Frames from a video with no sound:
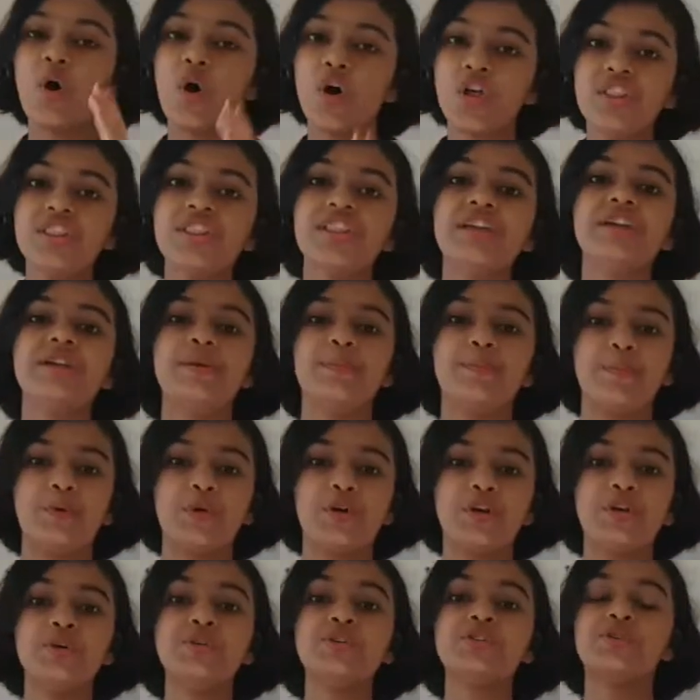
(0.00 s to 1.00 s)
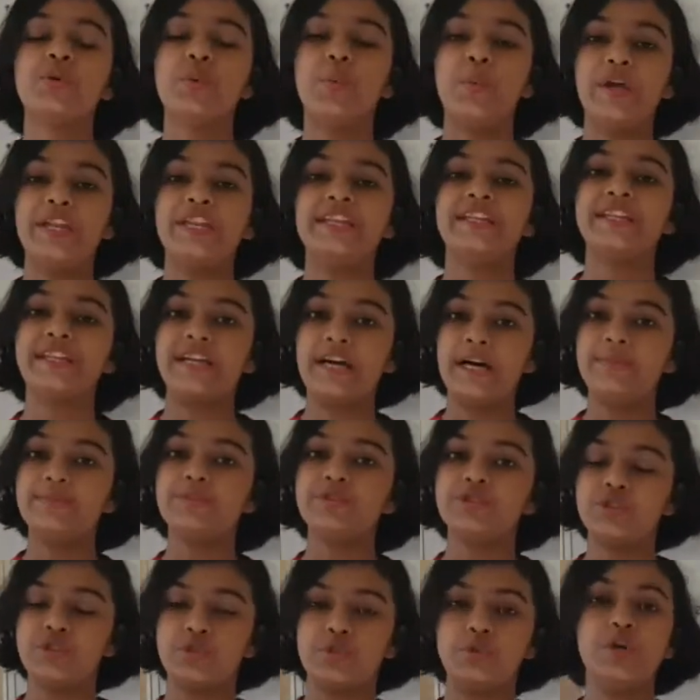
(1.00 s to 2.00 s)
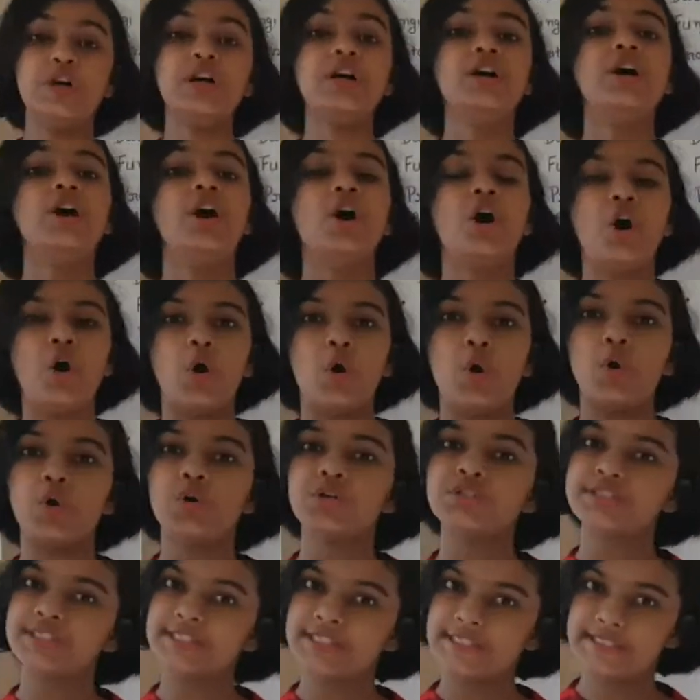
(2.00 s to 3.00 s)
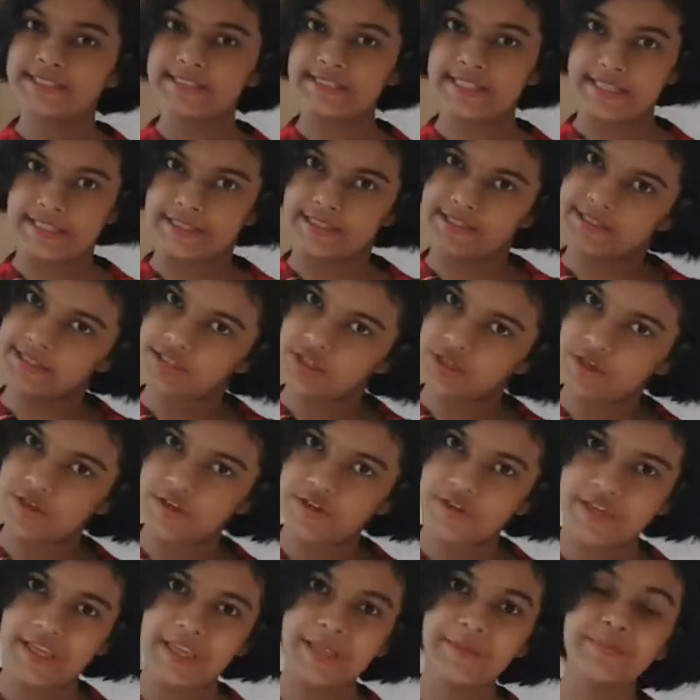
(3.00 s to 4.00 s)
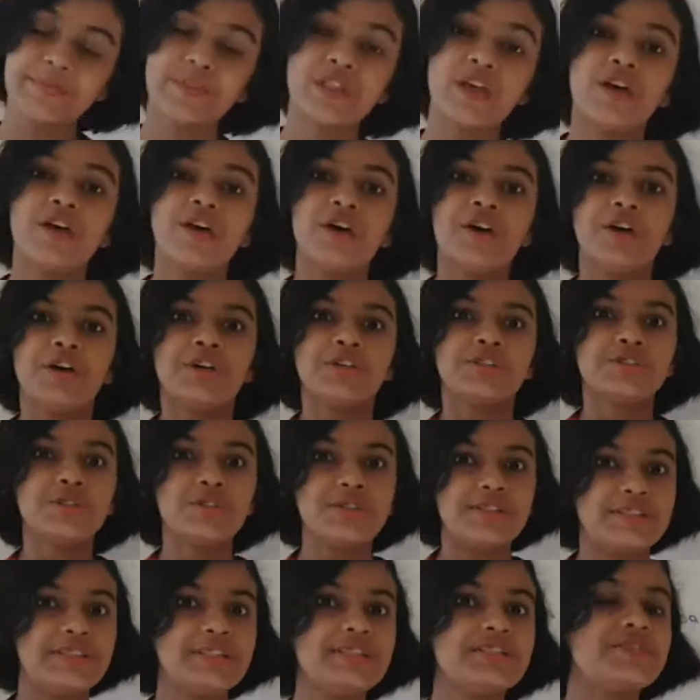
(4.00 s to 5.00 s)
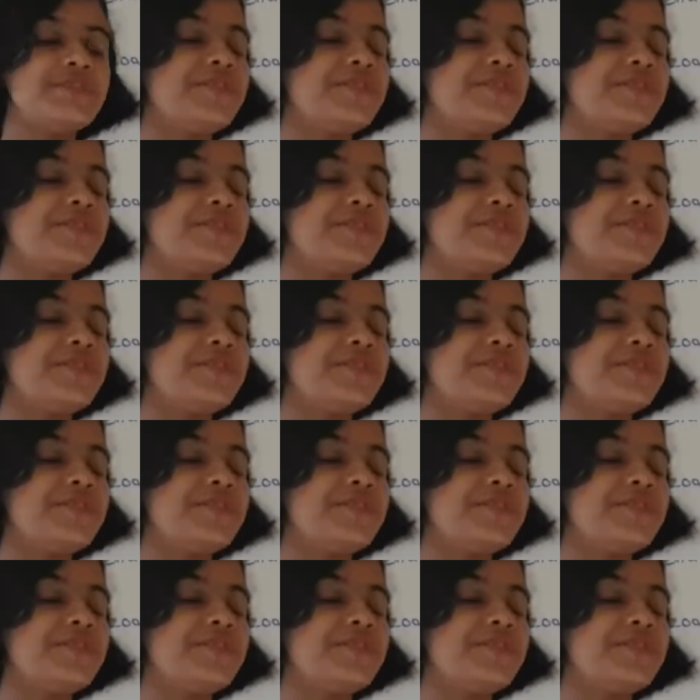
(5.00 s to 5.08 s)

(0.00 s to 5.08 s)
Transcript: only reproduce when it comes to a host cell. Okay, so this